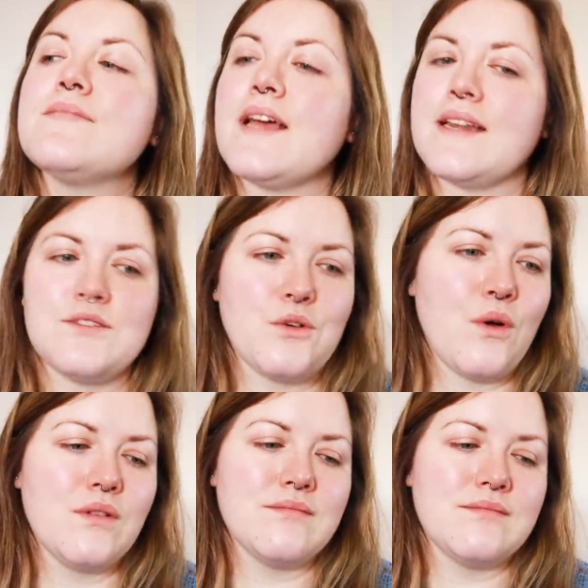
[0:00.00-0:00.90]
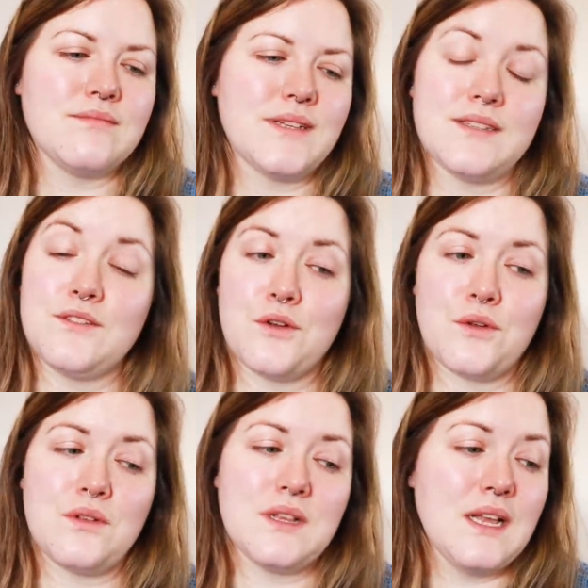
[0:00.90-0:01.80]
That is all. That's not
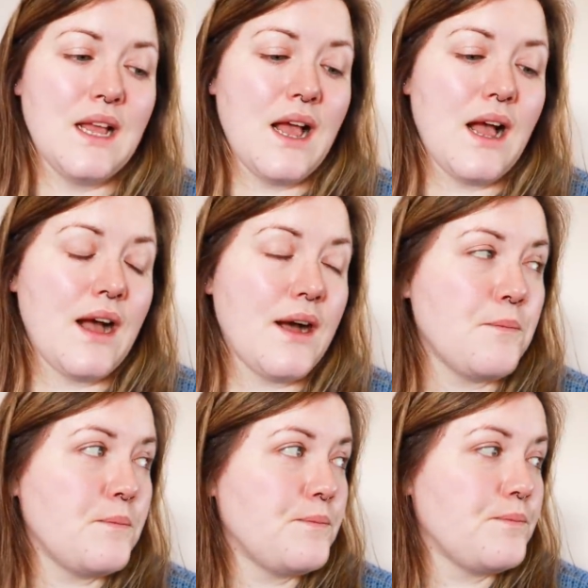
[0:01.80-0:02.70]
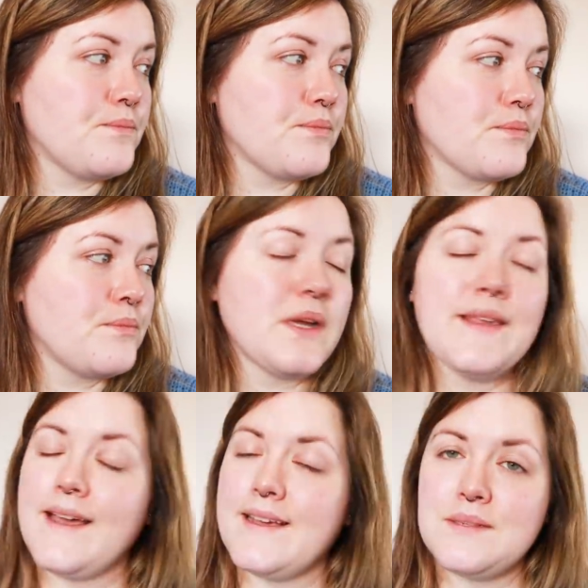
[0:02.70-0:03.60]
all. But yeah,